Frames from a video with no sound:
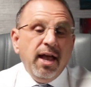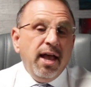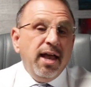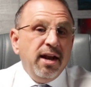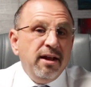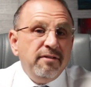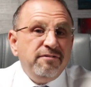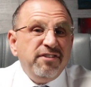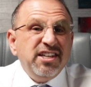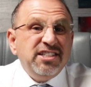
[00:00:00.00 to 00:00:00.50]

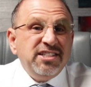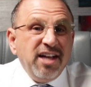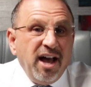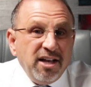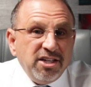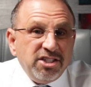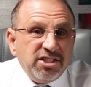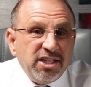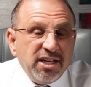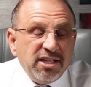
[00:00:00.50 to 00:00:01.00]
And if it
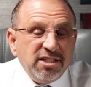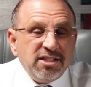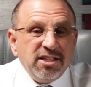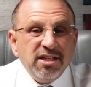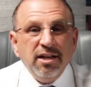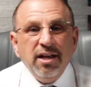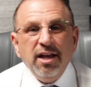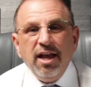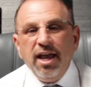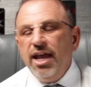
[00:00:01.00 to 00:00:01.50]
doesn't,
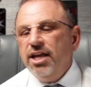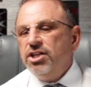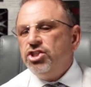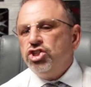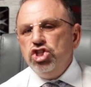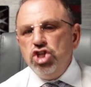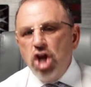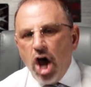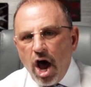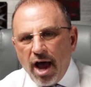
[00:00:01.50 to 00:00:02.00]

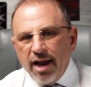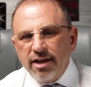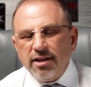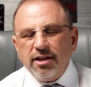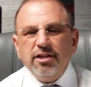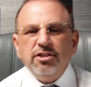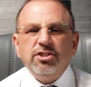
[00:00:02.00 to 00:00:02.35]
it's not